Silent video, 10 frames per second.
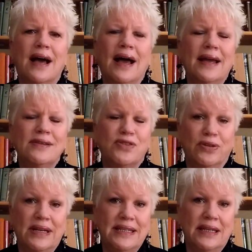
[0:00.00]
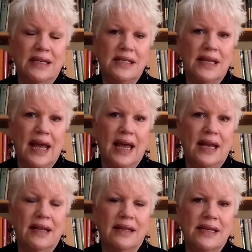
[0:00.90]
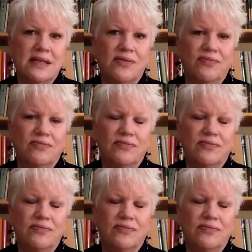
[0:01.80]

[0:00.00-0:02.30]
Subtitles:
I certainly didn't, and this